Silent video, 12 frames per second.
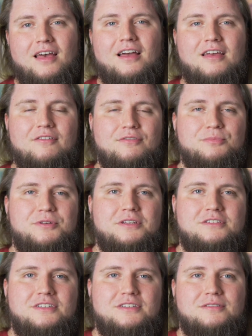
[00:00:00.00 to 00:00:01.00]
I have a
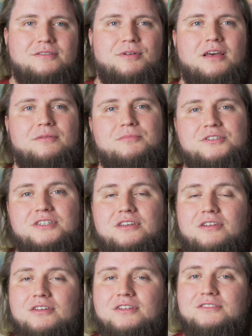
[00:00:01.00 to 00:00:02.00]
PhD in applied machine
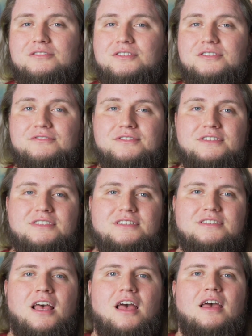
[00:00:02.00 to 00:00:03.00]
learning to
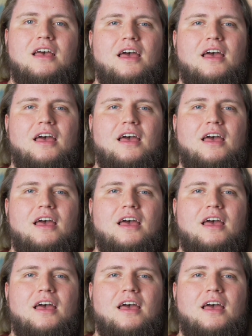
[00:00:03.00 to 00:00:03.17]
geophysics,